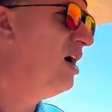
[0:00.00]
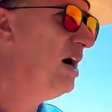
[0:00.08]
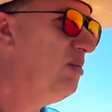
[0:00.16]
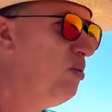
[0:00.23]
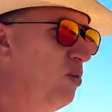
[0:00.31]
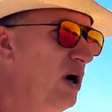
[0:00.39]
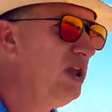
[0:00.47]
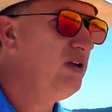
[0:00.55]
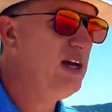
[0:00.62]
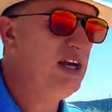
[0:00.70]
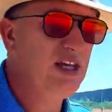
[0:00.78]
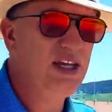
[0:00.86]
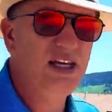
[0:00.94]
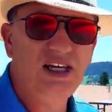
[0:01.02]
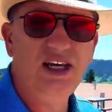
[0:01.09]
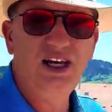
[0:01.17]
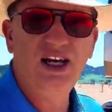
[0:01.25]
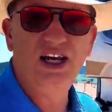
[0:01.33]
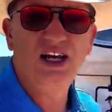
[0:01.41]
um, what you kind of get
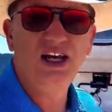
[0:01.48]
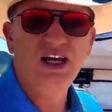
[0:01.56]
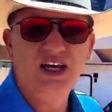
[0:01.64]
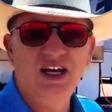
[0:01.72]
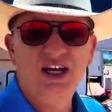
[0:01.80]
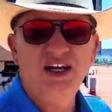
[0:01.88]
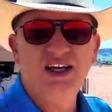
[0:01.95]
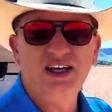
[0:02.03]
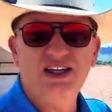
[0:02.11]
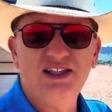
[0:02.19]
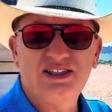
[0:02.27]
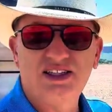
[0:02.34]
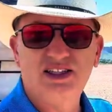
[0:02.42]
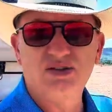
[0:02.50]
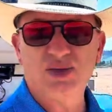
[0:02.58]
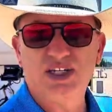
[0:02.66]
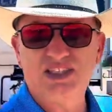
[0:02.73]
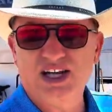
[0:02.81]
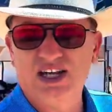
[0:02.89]
is this is what
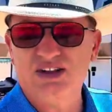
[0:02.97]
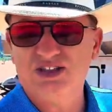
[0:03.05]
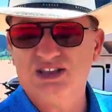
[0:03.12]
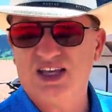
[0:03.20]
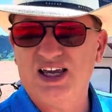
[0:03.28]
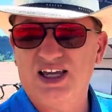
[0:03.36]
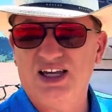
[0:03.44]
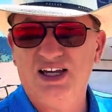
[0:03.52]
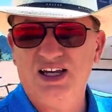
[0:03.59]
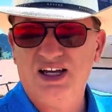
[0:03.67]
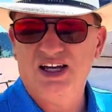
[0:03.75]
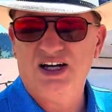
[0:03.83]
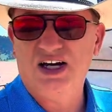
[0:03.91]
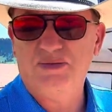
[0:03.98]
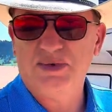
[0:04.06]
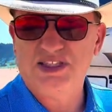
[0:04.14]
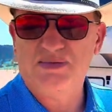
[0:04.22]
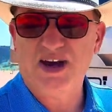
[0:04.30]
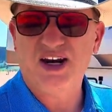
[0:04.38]
a site looks like. Um,
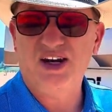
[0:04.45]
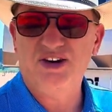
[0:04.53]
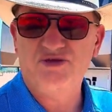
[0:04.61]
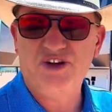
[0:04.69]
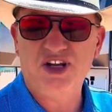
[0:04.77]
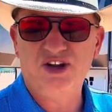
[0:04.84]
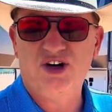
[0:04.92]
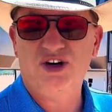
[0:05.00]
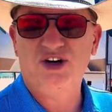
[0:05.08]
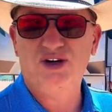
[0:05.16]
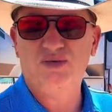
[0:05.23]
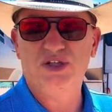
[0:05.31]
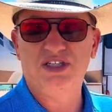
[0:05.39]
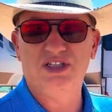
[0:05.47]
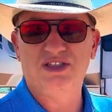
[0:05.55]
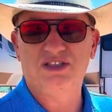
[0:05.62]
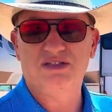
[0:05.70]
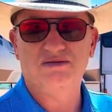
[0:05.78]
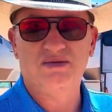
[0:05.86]
it's about 100 feet long, which
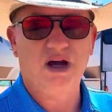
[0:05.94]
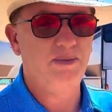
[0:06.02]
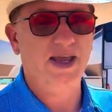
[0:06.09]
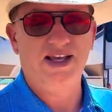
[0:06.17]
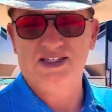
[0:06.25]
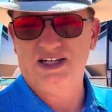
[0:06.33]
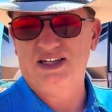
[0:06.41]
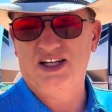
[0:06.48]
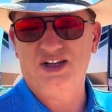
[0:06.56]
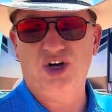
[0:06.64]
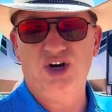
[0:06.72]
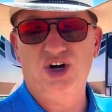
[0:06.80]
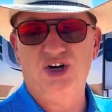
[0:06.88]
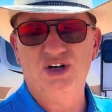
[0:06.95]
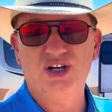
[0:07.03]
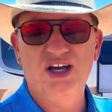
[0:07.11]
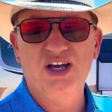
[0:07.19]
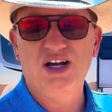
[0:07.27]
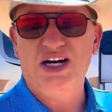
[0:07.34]
is amazingly long.
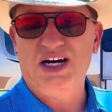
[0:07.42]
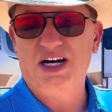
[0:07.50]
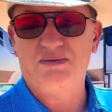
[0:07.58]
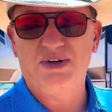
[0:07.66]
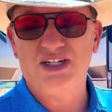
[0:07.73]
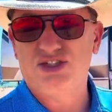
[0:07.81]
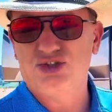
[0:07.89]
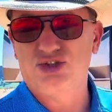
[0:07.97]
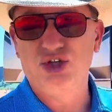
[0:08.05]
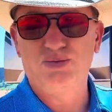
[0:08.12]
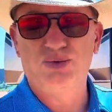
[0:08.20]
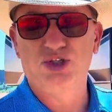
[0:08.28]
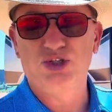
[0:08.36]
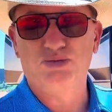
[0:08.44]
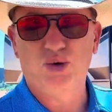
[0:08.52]
Um, it's super, super